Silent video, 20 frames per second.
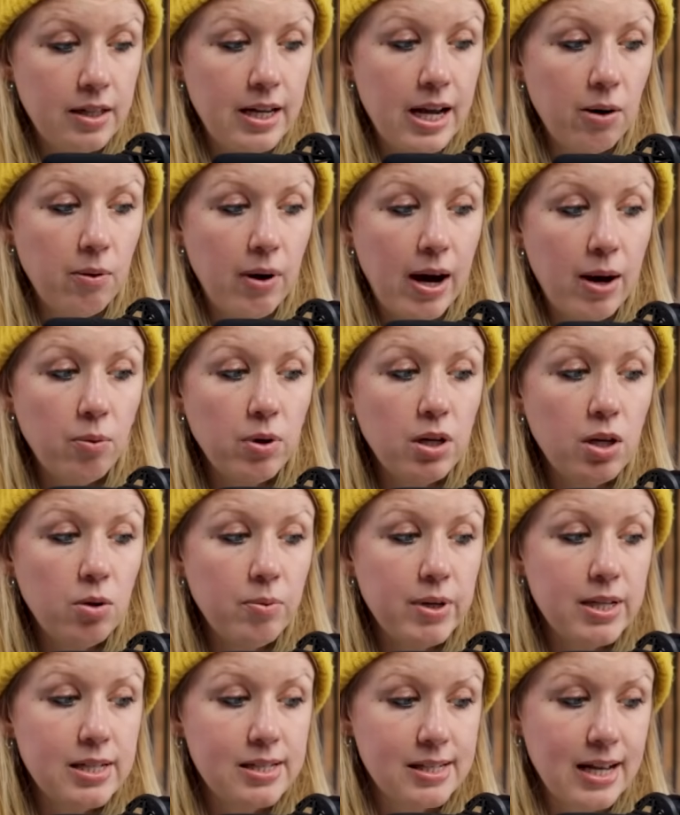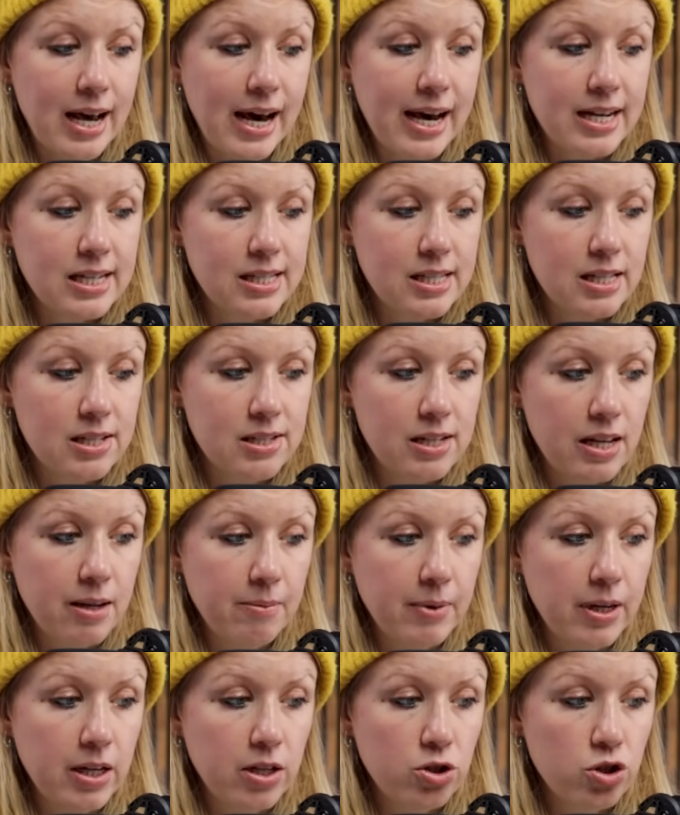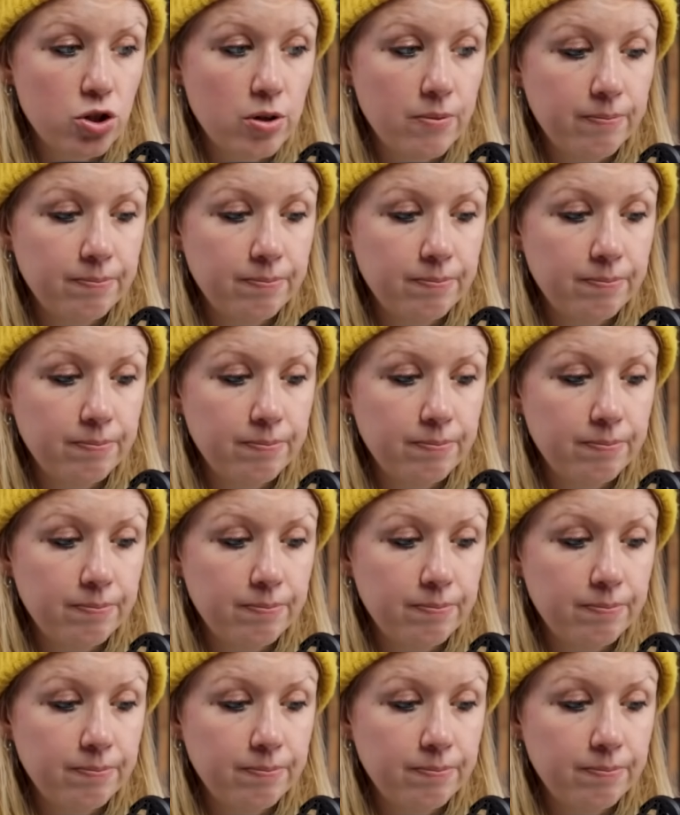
Now I want to resize this image.